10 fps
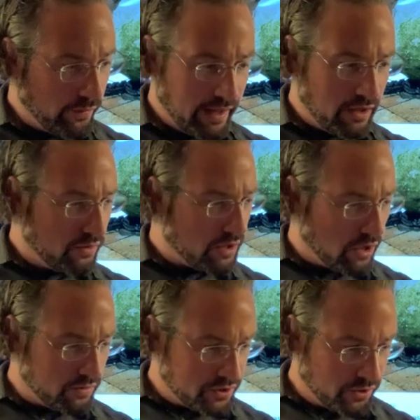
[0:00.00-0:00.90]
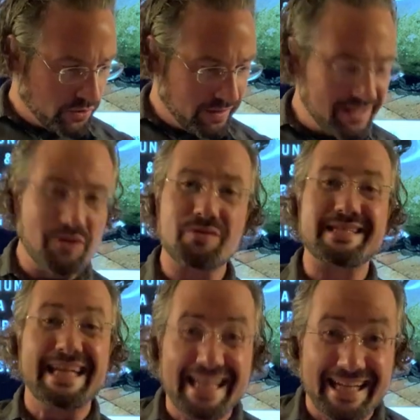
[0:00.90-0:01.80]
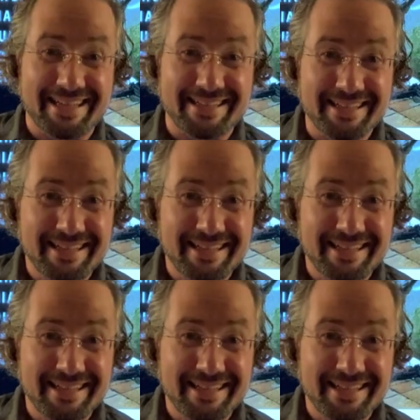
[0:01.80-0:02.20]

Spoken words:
You go to New Zealand.